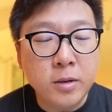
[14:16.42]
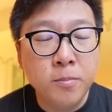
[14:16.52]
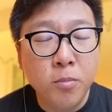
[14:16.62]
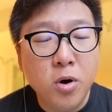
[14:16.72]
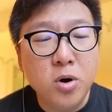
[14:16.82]

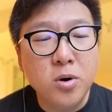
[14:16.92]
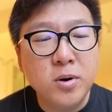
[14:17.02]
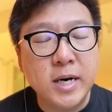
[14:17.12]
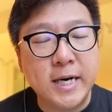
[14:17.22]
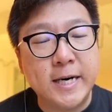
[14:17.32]

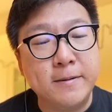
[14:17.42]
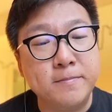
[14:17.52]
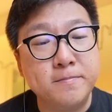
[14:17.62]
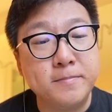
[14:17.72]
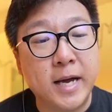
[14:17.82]
more,
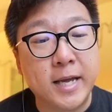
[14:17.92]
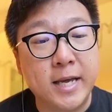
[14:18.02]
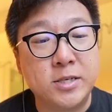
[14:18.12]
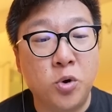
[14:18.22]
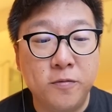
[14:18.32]
I
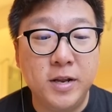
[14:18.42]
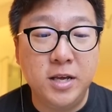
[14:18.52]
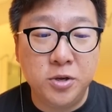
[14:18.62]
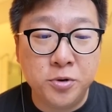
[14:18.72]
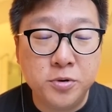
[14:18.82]
guess, overly
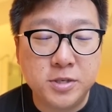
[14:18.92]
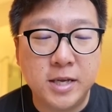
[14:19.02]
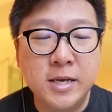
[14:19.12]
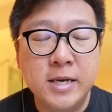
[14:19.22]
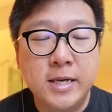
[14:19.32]
used
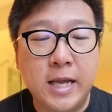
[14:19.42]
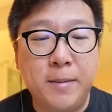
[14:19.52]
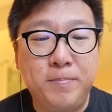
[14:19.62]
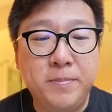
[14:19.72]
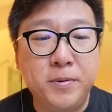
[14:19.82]

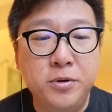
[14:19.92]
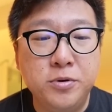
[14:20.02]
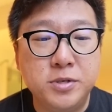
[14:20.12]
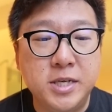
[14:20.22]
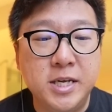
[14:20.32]
than people
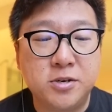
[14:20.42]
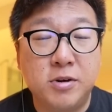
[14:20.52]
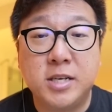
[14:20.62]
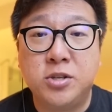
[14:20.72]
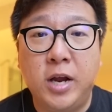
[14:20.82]
using
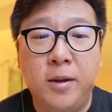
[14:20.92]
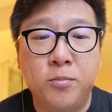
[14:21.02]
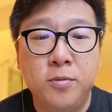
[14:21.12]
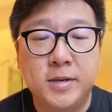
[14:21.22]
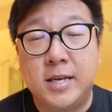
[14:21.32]
Grass Knot and
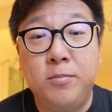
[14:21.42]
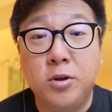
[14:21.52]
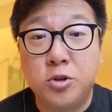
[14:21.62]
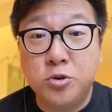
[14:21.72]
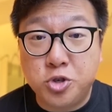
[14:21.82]
Moonblast. I'm
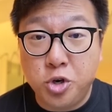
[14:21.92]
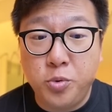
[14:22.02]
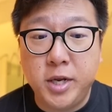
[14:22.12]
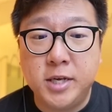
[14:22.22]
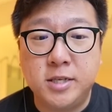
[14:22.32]
not too sure
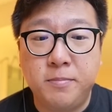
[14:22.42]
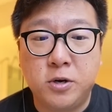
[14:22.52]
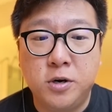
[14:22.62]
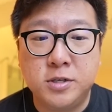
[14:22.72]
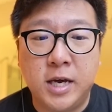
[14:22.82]
whether is it
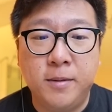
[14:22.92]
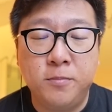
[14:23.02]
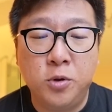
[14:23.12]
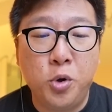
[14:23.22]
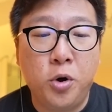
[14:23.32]
because
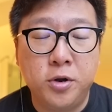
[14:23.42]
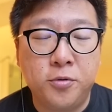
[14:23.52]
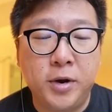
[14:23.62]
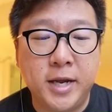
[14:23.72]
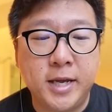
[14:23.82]
I'm low on the
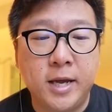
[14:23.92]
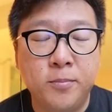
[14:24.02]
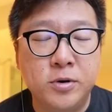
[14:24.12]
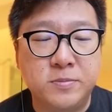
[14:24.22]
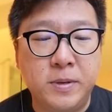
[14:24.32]
ranking and
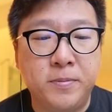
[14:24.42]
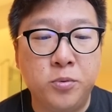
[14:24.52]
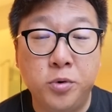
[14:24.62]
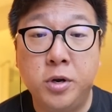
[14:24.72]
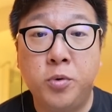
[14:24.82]
most people
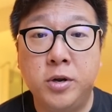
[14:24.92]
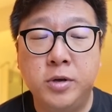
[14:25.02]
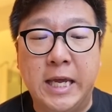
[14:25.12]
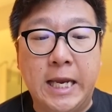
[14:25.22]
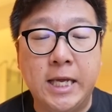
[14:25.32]
wouldn't want
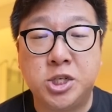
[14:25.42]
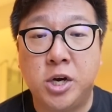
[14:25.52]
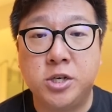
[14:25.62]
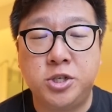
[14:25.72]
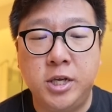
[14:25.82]
to Elite
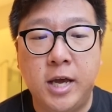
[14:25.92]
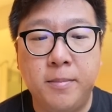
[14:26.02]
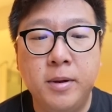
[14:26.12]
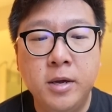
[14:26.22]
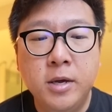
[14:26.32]
Charge
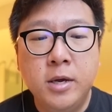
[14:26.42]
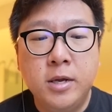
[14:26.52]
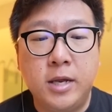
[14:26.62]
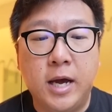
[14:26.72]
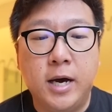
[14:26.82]
DM
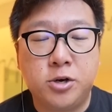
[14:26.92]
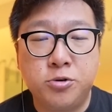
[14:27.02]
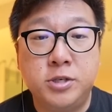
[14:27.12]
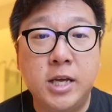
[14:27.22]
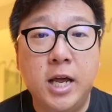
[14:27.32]
their
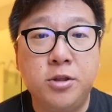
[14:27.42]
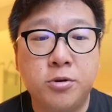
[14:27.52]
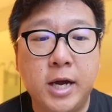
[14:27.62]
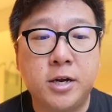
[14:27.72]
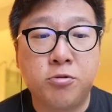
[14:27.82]
Cresselia to
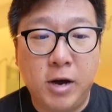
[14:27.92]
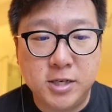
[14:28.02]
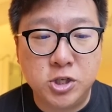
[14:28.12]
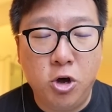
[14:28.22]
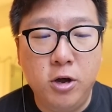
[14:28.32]
get
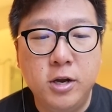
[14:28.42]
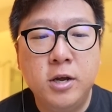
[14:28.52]
Grass Knot.